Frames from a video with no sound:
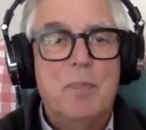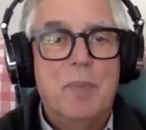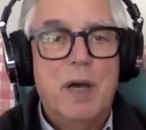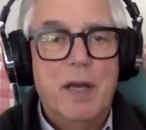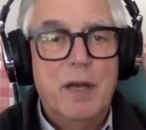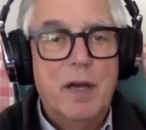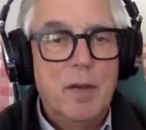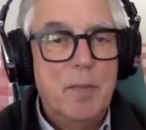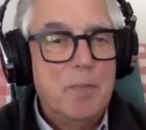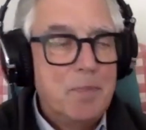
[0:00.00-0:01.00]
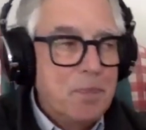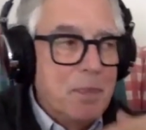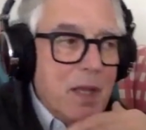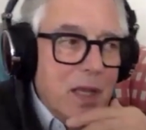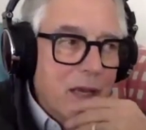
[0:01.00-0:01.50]
But um,
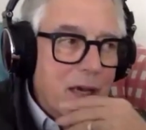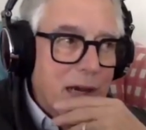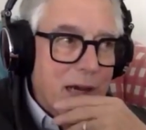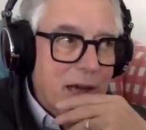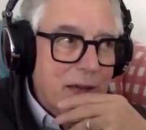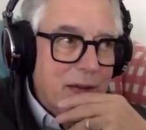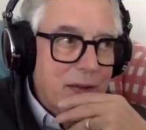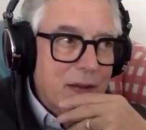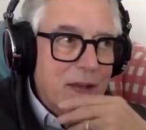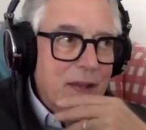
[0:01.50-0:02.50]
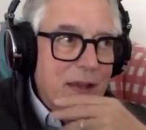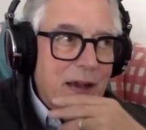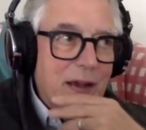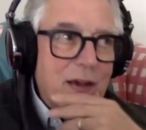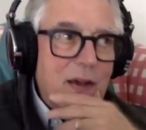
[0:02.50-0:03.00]
uh,
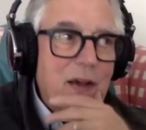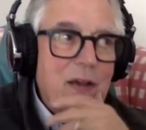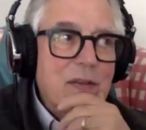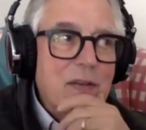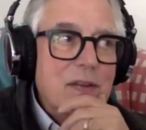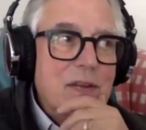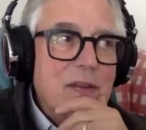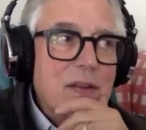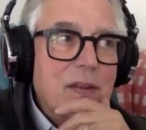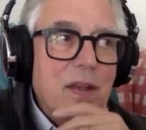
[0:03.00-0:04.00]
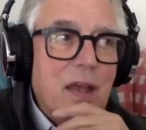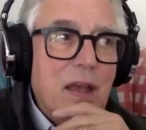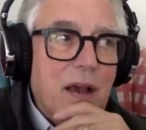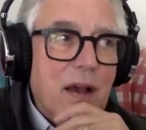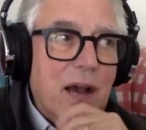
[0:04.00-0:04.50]
yeah, uh,
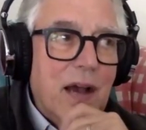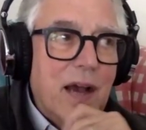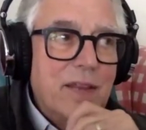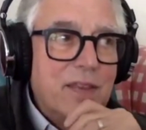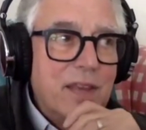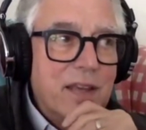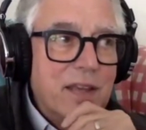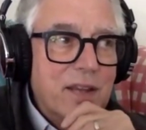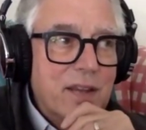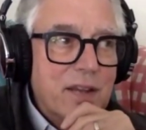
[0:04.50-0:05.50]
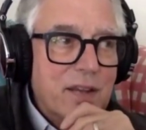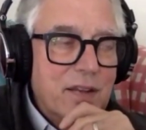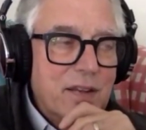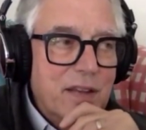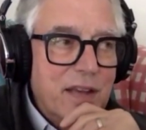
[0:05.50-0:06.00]
I think
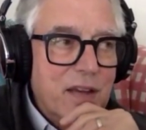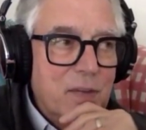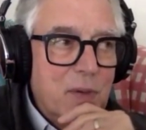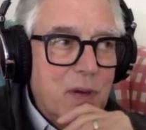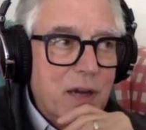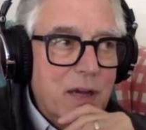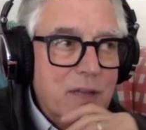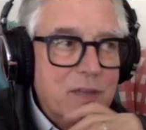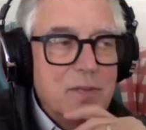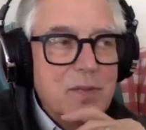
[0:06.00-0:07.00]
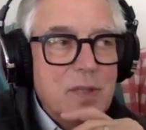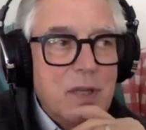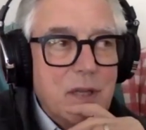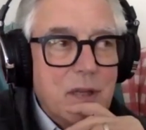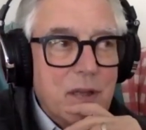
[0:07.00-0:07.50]
the enterprise,
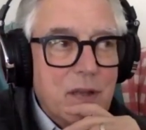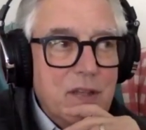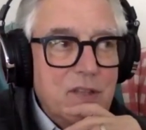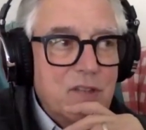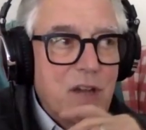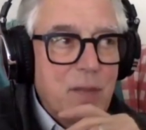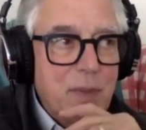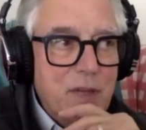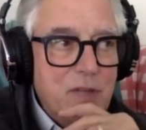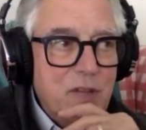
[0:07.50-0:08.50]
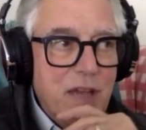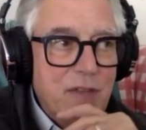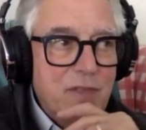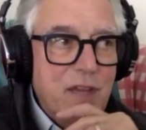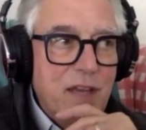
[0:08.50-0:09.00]
these companies
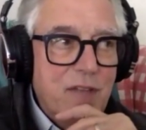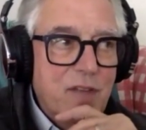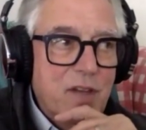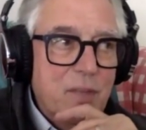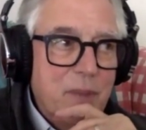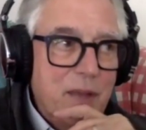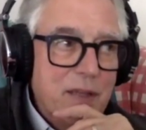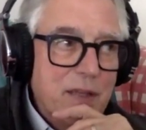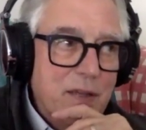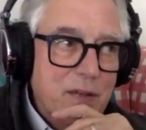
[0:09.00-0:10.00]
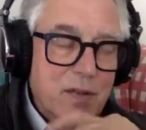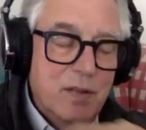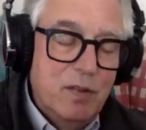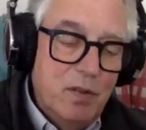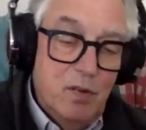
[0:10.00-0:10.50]
have to have a compelling,
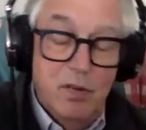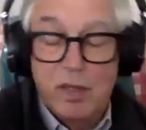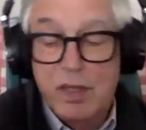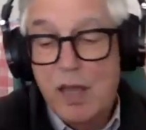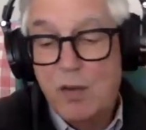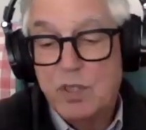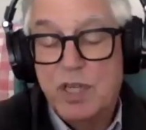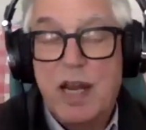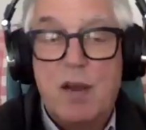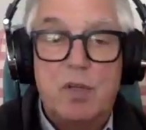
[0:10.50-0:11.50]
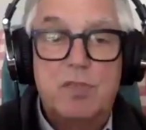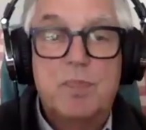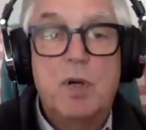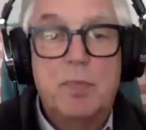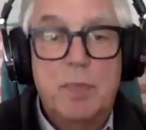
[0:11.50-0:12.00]
the language now is
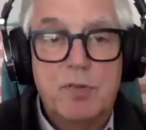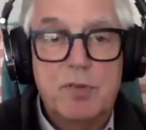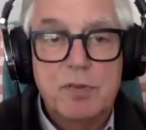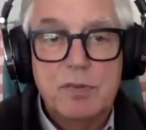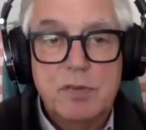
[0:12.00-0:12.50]
purpose.